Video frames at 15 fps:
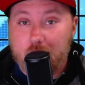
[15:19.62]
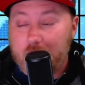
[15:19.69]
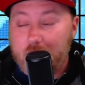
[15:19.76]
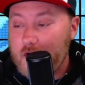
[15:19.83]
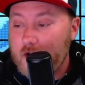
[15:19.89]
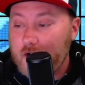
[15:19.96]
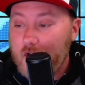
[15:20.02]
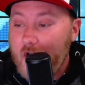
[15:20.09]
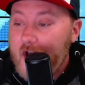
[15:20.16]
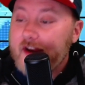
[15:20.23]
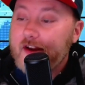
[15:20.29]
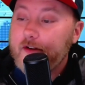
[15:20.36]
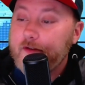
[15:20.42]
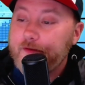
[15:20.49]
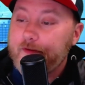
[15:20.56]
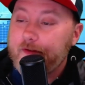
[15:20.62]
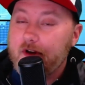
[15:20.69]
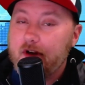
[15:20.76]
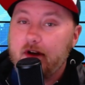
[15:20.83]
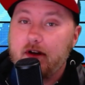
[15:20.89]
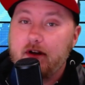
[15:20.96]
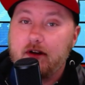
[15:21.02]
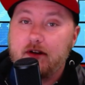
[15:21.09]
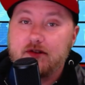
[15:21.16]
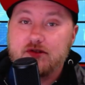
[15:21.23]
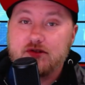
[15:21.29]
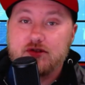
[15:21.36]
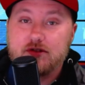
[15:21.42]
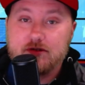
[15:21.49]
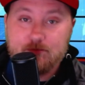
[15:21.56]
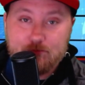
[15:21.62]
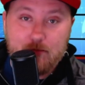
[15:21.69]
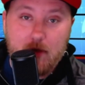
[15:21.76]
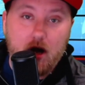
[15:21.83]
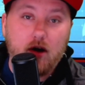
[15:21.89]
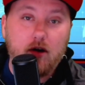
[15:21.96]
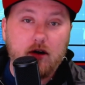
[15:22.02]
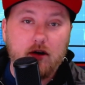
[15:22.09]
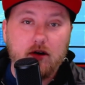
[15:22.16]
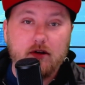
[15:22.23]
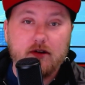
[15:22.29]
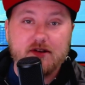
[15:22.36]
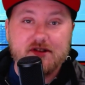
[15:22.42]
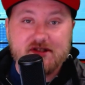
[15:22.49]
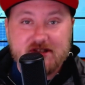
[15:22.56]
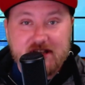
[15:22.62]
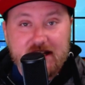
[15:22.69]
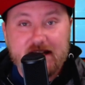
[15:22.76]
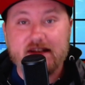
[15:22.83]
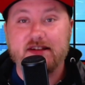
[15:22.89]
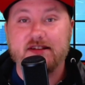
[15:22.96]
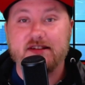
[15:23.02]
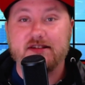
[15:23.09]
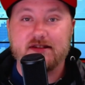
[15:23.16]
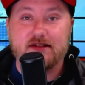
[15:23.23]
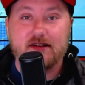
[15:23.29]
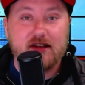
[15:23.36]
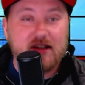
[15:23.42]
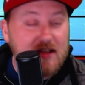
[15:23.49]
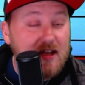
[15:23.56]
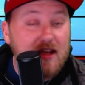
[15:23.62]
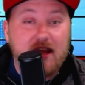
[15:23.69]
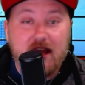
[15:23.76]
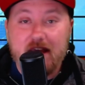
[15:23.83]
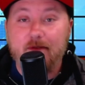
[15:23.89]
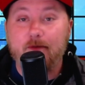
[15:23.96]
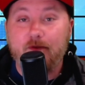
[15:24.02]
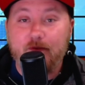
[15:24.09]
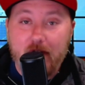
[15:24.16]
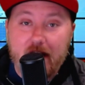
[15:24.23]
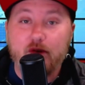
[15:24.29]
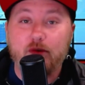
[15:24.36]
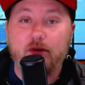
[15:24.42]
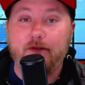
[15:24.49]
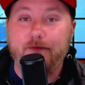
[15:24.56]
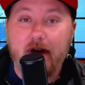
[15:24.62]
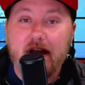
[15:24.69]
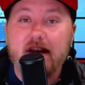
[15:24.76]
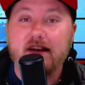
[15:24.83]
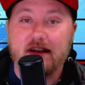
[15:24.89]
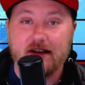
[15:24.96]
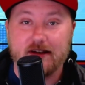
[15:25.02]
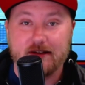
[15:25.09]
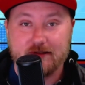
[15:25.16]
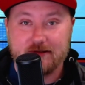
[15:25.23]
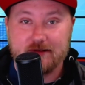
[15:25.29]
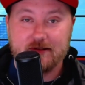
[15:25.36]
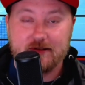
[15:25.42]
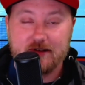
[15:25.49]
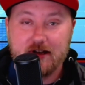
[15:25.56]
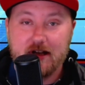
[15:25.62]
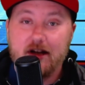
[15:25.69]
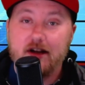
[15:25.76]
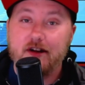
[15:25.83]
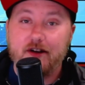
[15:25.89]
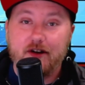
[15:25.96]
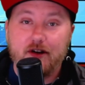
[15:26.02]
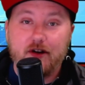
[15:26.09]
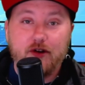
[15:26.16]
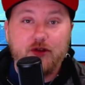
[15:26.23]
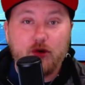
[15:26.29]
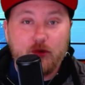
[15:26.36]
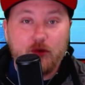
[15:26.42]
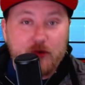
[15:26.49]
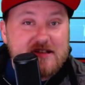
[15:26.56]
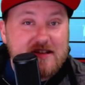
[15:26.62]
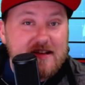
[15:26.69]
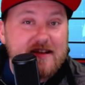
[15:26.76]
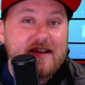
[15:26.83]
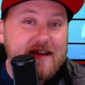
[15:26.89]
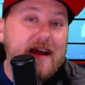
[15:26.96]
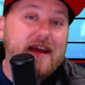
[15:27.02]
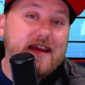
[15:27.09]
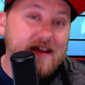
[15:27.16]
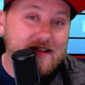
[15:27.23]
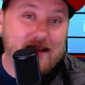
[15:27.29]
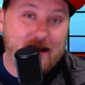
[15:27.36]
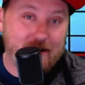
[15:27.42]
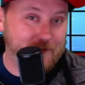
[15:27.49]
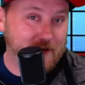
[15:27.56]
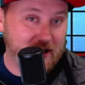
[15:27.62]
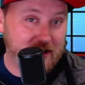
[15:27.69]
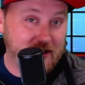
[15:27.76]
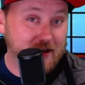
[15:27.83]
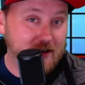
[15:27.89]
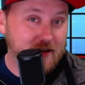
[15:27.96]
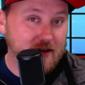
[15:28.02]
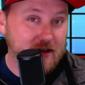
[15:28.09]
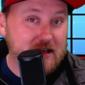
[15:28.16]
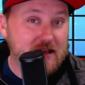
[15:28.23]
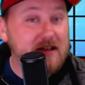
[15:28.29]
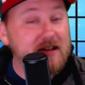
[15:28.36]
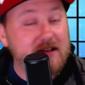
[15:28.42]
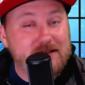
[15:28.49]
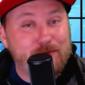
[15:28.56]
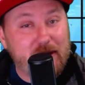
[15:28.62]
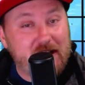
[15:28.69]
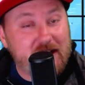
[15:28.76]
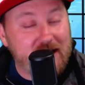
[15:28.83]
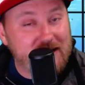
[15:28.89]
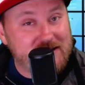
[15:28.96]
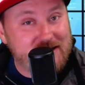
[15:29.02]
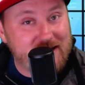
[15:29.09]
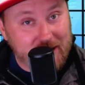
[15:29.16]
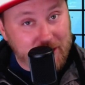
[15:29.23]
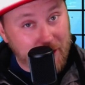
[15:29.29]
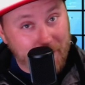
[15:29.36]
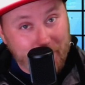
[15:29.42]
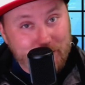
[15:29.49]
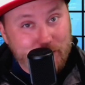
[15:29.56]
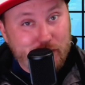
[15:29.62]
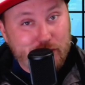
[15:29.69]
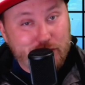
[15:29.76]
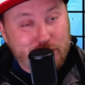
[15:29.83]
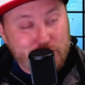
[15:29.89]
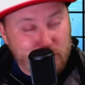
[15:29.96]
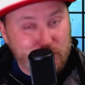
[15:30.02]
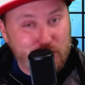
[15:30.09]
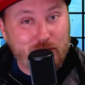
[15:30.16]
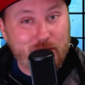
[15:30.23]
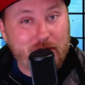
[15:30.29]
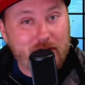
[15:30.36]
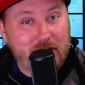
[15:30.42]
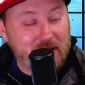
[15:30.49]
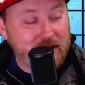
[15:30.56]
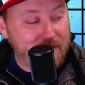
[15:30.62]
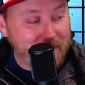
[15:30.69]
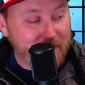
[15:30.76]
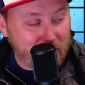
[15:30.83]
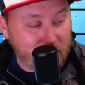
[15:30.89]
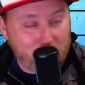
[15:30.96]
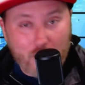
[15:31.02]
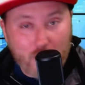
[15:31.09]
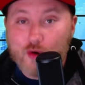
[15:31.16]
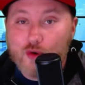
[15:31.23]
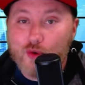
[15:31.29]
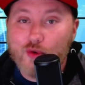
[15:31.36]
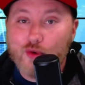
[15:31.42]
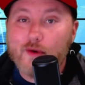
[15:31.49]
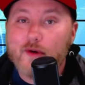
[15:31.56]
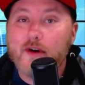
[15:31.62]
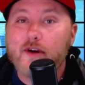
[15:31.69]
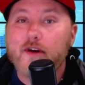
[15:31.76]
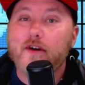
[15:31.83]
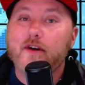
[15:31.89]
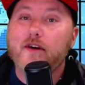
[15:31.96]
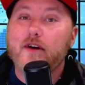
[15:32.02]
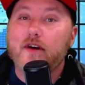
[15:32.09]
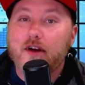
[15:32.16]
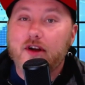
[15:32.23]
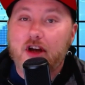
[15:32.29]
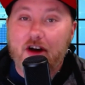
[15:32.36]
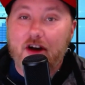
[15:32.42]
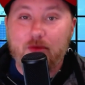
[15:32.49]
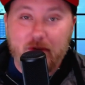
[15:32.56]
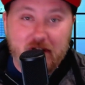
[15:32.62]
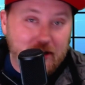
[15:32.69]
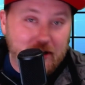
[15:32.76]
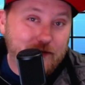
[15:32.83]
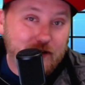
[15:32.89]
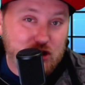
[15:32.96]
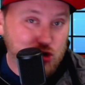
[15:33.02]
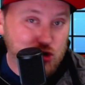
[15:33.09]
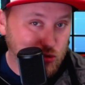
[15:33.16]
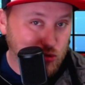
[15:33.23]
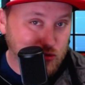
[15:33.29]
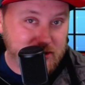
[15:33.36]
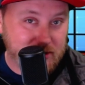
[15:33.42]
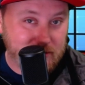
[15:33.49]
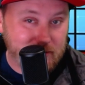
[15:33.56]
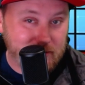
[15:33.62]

A lot of small cities get federal funding. The reason that they get that funding is because they go to their local government officials